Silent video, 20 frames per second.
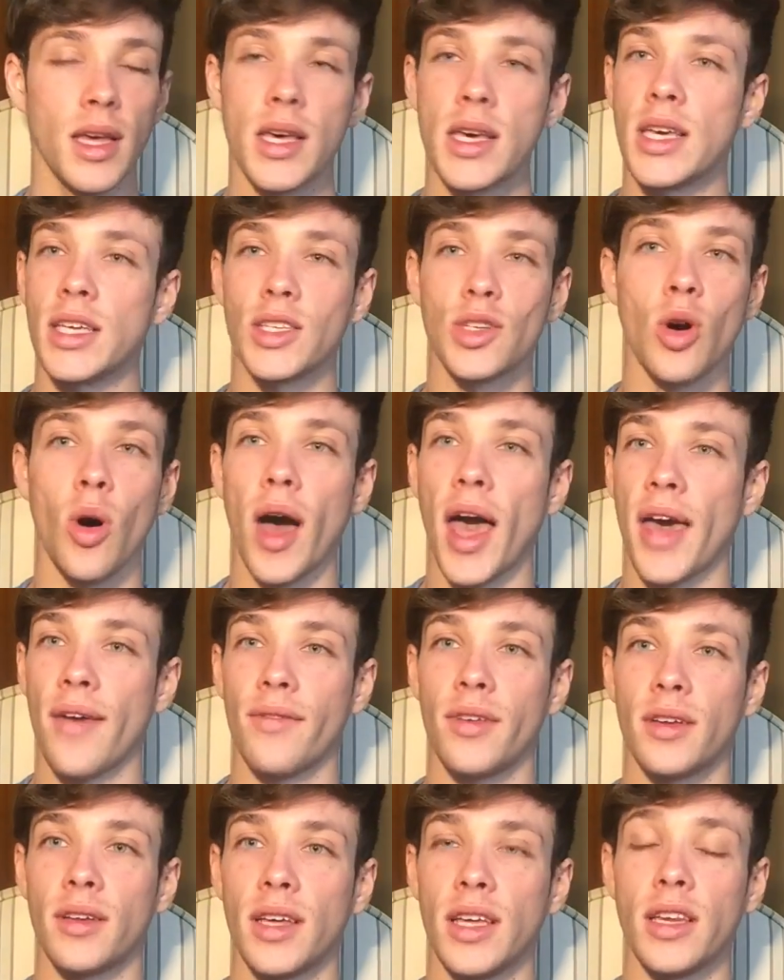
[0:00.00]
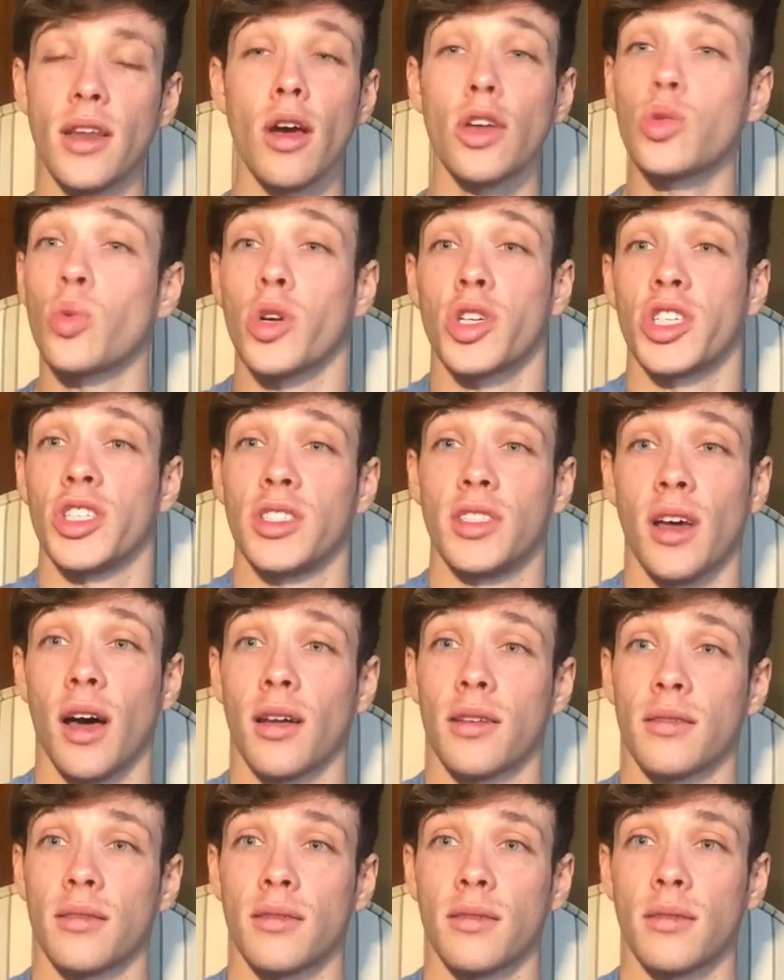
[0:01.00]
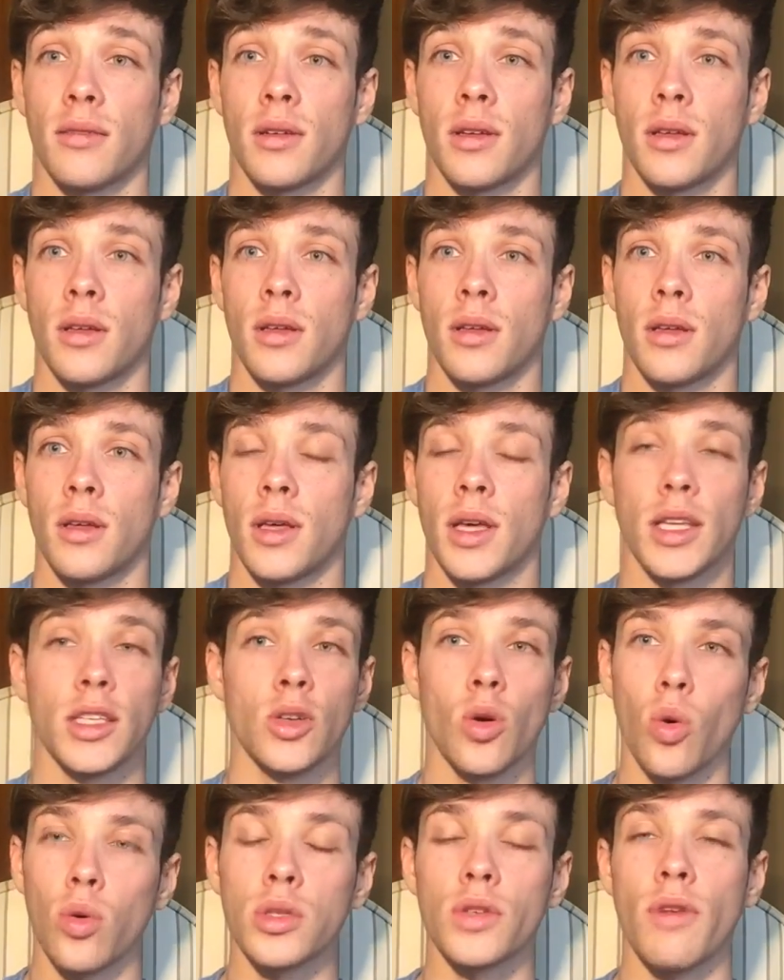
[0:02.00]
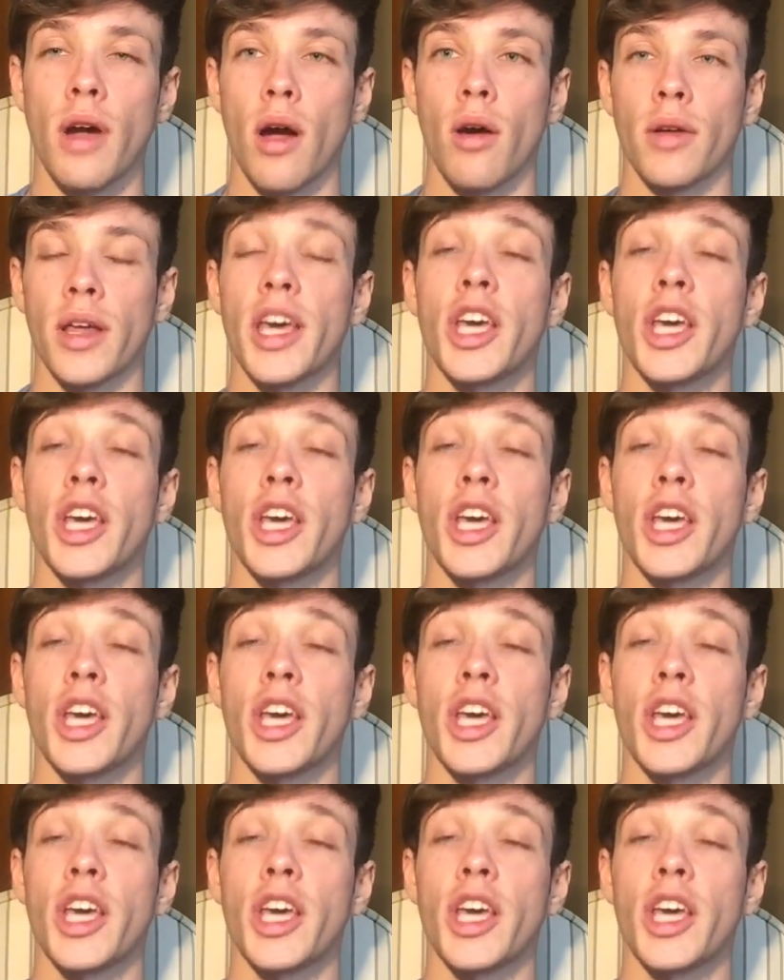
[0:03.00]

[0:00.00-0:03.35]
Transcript: He's got he knows what she's done. He's called her out on it.